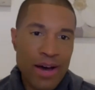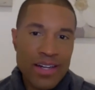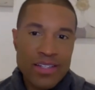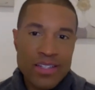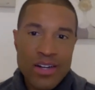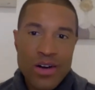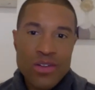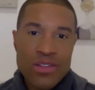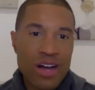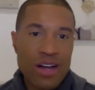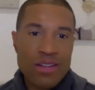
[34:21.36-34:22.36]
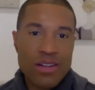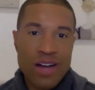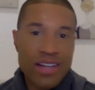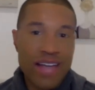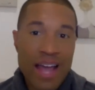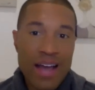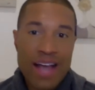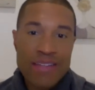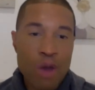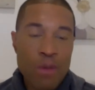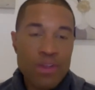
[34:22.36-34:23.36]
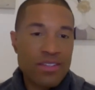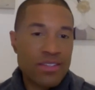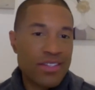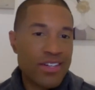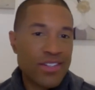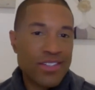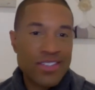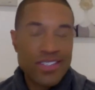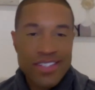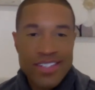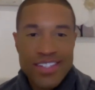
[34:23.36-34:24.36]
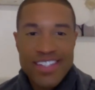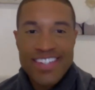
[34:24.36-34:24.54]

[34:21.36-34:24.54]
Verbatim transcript: you know. Yes. Kanye has moments, you know. But